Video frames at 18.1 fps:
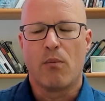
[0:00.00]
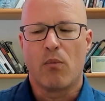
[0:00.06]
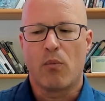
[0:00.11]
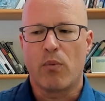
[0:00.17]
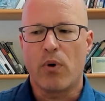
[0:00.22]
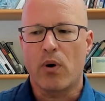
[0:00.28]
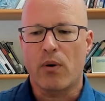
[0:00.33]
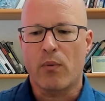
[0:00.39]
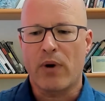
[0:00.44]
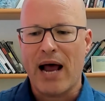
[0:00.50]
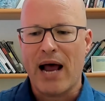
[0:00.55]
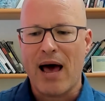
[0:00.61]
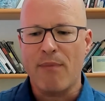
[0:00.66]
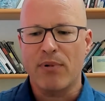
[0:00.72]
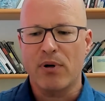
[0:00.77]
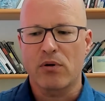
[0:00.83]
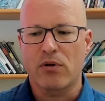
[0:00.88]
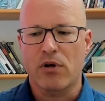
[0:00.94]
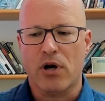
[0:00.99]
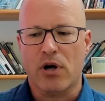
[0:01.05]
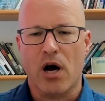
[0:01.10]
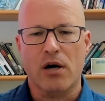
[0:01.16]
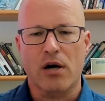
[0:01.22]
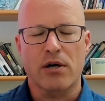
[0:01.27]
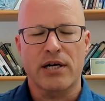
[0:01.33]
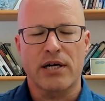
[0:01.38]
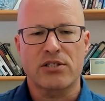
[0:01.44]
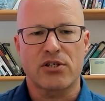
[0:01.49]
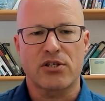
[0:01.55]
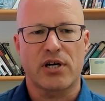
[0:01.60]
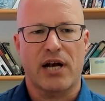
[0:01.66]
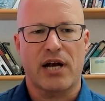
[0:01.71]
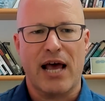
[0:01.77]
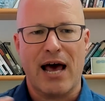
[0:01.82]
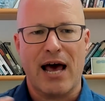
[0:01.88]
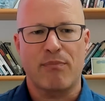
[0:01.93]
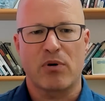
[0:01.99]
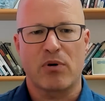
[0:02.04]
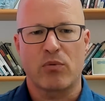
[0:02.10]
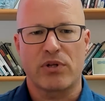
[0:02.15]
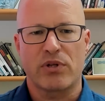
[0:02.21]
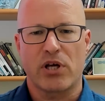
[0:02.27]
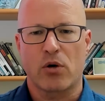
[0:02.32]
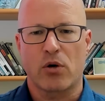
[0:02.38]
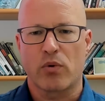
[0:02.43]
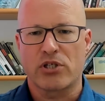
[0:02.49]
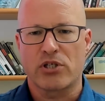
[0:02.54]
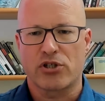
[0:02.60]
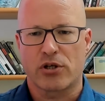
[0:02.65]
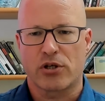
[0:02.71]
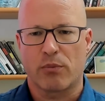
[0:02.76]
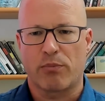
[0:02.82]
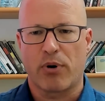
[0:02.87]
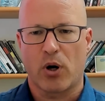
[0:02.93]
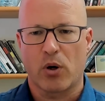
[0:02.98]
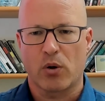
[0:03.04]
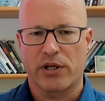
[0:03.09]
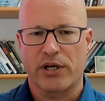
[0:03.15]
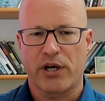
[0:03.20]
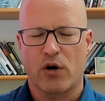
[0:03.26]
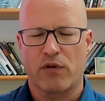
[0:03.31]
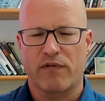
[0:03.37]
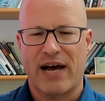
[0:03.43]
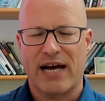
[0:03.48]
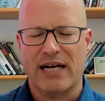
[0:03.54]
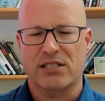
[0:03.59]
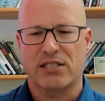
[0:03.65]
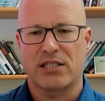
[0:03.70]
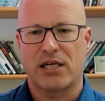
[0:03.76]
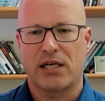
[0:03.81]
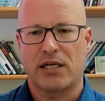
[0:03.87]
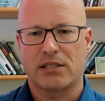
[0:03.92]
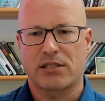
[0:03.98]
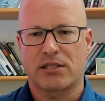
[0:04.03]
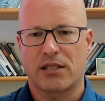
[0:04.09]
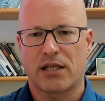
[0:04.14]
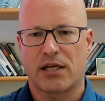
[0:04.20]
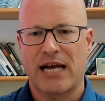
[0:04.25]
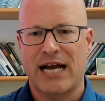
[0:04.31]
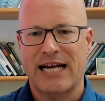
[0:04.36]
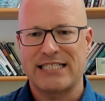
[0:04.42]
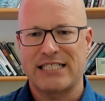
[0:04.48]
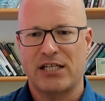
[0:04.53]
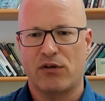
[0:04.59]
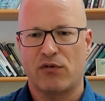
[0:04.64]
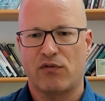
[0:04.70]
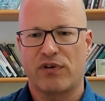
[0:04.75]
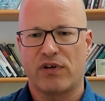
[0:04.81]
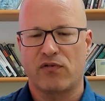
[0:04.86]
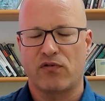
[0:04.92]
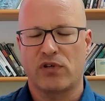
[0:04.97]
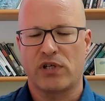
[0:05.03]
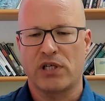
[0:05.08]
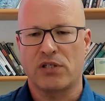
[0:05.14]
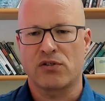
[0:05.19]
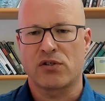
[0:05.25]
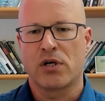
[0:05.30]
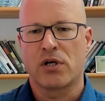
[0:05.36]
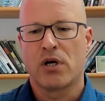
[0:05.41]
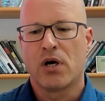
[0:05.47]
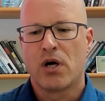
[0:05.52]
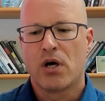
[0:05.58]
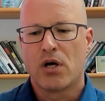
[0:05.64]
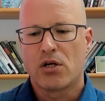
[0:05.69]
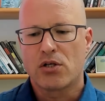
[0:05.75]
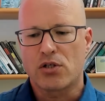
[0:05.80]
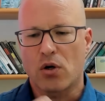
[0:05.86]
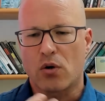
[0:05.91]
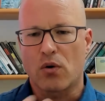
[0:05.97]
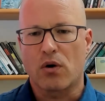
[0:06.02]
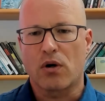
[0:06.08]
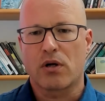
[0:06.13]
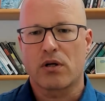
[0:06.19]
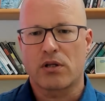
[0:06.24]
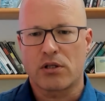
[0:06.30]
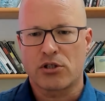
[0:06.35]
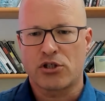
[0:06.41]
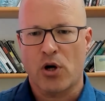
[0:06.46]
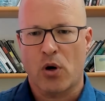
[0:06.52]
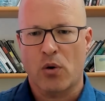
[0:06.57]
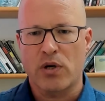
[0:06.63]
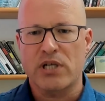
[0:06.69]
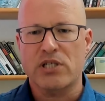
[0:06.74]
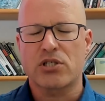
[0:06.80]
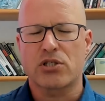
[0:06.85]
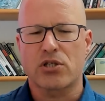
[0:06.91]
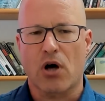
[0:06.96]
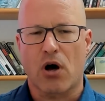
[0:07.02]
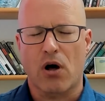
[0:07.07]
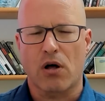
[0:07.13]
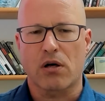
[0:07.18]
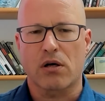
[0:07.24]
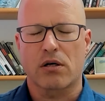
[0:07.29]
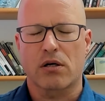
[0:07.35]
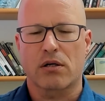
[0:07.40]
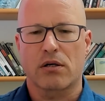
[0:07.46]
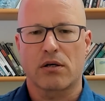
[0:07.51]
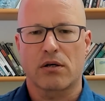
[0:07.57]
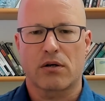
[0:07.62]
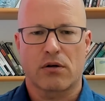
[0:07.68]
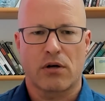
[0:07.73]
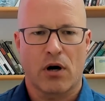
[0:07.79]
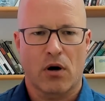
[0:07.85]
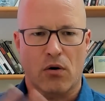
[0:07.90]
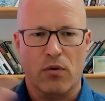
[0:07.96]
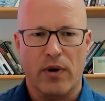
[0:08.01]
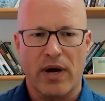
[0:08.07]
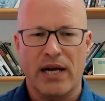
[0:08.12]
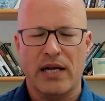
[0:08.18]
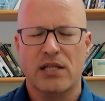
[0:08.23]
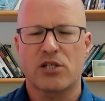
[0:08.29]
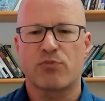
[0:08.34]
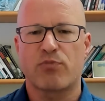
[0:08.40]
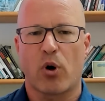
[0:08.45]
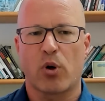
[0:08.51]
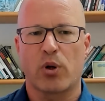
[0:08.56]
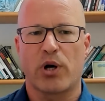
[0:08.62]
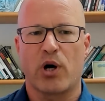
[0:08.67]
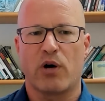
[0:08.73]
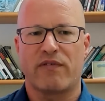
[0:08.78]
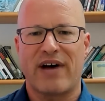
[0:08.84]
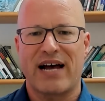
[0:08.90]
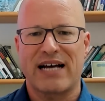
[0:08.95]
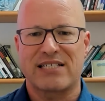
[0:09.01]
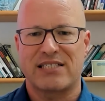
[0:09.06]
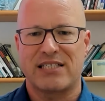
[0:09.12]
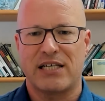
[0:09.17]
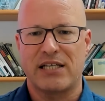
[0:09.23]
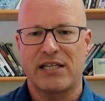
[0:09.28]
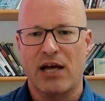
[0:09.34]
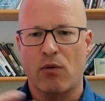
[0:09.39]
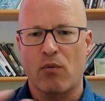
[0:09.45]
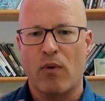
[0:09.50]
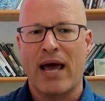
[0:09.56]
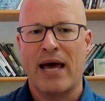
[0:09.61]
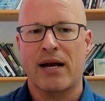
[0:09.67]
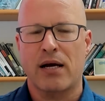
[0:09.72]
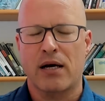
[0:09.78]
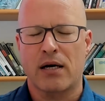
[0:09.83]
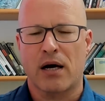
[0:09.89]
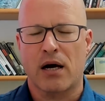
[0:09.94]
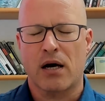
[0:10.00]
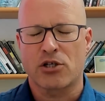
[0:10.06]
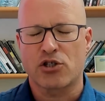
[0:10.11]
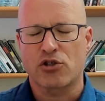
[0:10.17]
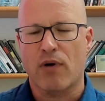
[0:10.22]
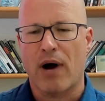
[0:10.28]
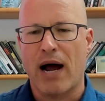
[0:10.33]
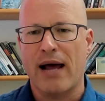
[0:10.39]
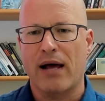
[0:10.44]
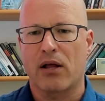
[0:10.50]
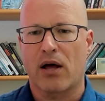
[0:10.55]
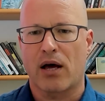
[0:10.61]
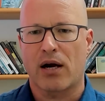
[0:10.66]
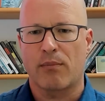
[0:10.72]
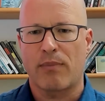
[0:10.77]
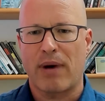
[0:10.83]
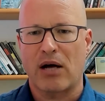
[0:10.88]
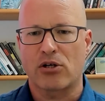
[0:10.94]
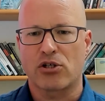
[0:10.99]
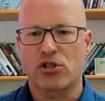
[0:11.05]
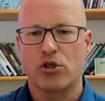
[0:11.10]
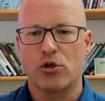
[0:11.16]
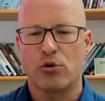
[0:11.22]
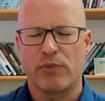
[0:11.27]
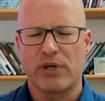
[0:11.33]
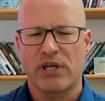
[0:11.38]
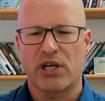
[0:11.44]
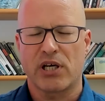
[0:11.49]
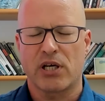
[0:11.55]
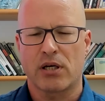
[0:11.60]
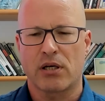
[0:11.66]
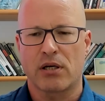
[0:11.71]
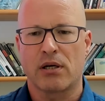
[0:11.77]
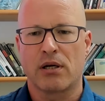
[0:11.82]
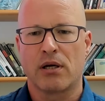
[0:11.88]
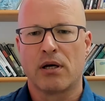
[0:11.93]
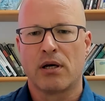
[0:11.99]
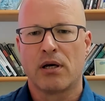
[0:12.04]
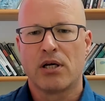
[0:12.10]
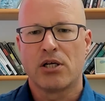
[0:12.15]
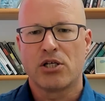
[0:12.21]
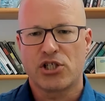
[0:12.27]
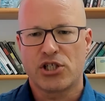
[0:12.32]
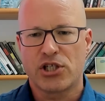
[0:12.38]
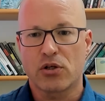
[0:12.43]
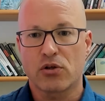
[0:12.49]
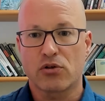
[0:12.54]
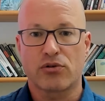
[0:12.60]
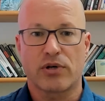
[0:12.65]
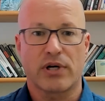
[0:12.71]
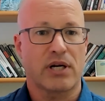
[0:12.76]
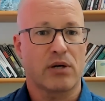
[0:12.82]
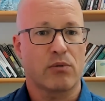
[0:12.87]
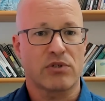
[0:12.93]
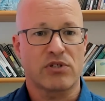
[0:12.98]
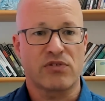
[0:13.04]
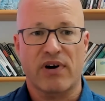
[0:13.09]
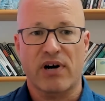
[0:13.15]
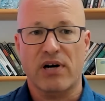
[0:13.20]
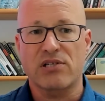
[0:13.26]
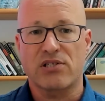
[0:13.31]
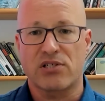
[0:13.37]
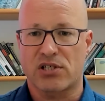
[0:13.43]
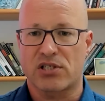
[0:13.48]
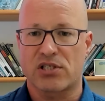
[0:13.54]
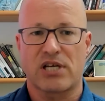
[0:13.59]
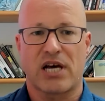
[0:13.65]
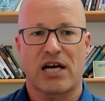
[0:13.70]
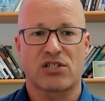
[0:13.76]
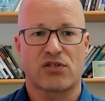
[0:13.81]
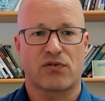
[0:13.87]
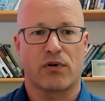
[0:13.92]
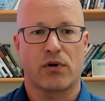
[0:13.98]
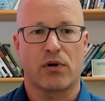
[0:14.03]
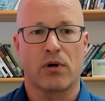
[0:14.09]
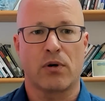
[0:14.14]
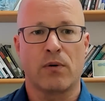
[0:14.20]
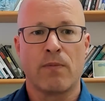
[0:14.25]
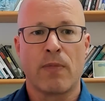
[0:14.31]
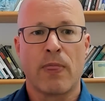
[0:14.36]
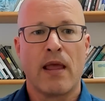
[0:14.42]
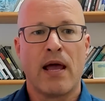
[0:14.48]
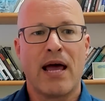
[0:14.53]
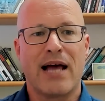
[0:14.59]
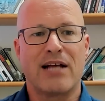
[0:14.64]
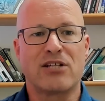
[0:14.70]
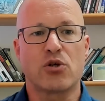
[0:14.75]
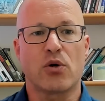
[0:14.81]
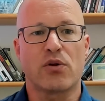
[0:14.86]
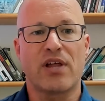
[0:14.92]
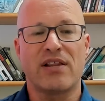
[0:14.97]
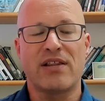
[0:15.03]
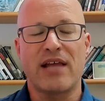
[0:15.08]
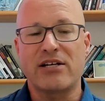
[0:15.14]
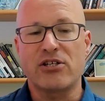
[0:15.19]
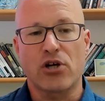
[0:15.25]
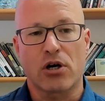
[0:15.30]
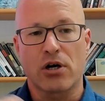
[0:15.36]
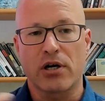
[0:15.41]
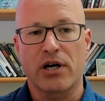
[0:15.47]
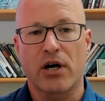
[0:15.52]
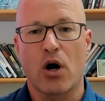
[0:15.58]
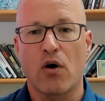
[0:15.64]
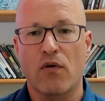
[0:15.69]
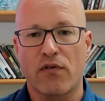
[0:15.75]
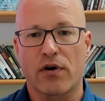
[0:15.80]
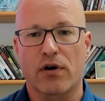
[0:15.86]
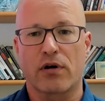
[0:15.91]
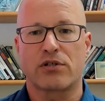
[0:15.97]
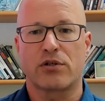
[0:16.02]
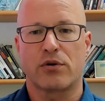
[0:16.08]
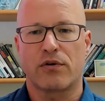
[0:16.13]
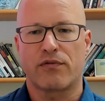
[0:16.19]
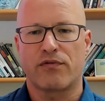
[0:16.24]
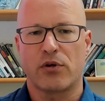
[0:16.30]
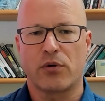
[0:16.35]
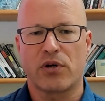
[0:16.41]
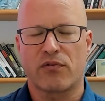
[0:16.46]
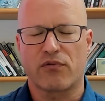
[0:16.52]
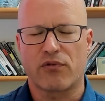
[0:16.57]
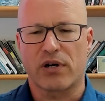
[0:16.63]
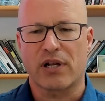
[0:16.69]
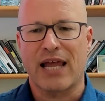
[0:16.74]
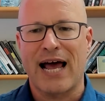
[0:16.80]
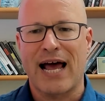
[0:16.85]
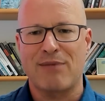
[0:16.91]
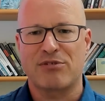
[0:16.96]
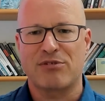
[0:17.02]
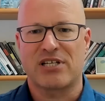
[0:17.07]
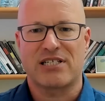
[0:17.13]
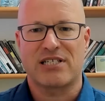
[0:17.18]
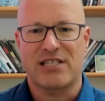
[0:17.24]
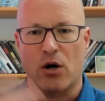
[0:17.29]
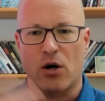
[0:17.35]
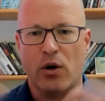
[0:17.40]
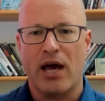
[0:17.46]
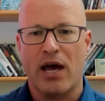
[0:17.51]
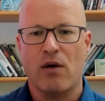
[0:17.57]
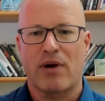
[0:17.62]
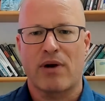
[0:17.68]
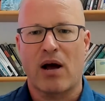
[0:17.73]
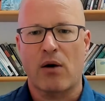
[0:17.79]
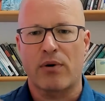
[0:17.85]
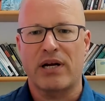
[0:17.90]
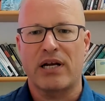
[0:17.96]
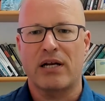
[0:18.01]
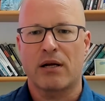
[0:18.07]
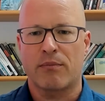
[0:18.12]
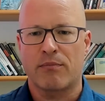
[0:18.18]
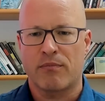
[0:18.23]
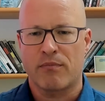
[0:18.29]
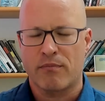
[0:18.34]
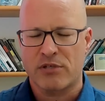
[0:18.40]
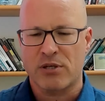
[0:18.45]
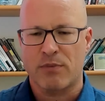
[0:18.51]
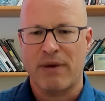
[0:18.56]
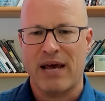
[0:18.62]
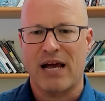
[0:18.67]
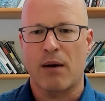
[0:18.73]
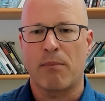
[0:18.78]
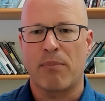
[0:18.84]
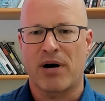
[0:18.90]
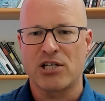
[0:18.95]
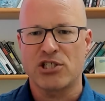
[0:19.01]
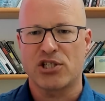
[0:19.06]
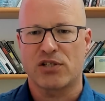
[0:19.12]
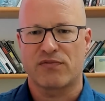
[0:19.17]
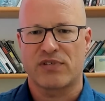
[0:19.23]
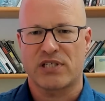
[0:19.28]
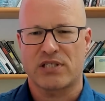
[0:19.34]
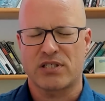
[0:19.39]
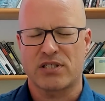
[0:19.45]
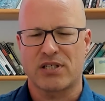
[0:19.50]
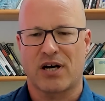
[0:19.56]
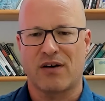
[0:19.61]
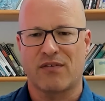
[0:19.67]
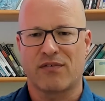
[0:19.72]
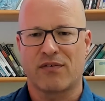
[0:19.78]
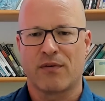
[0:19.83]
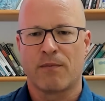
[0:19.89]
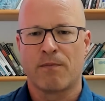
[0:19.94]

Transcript: But what happened, the Cutter incident happened with the original polio vaccines in the 1950s. So Jonas Salk, created this polio vaccine. They ran a trial on about 2 million children. It was very successful. And so then they turned it over to a few different labs, and they said, okay, now we need to make a bunch of this stuff.